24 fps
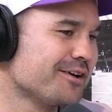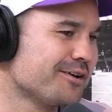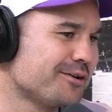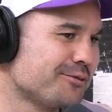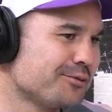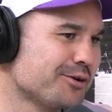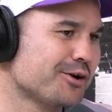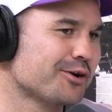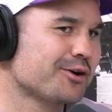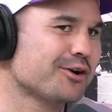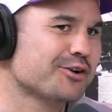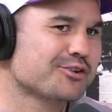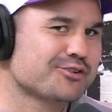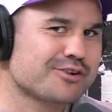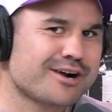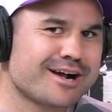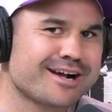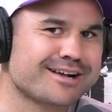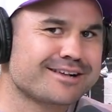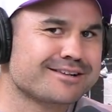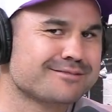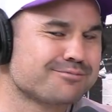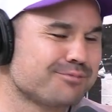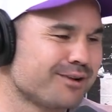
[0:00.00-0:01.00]
When I got
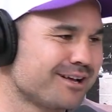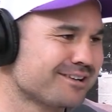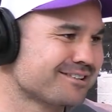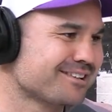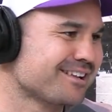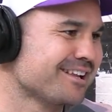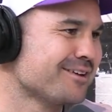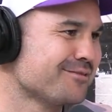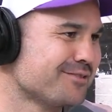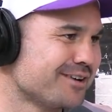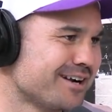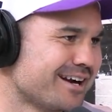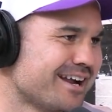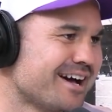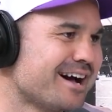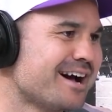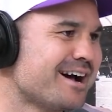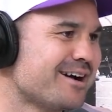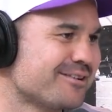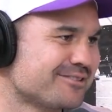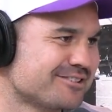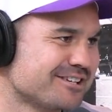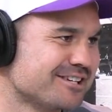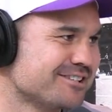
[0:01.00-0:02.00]
Dragons plus
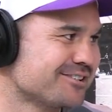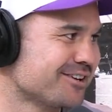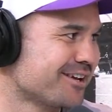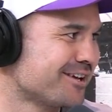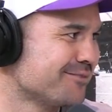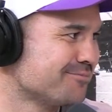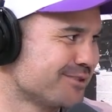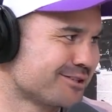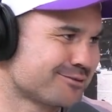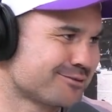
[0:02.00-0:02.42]
11.5, geez, I give him a